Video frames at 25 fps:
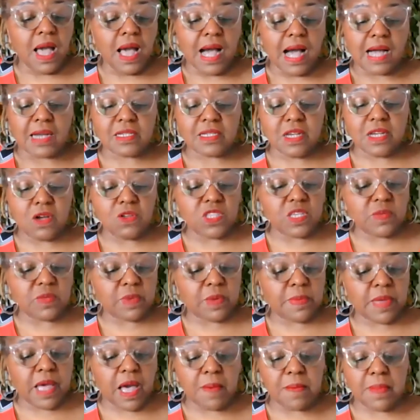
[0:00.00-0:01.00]
I told them
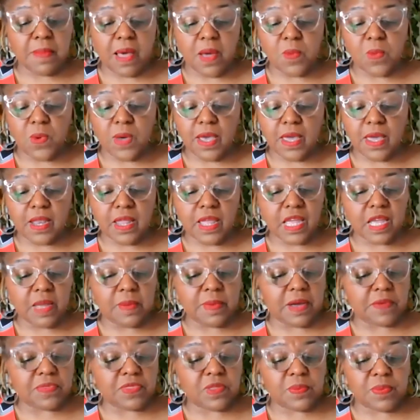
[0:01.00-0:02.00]
about my wedding,
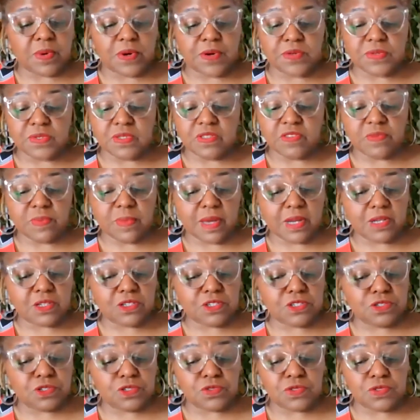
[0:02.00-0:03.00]
about the births of my
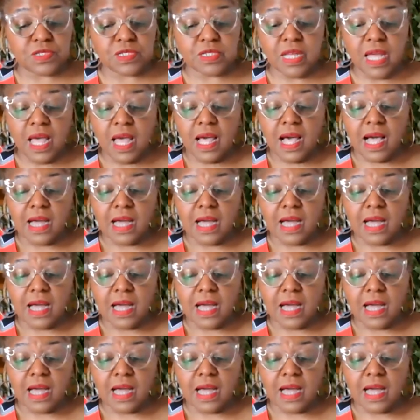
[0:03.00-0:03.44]
children.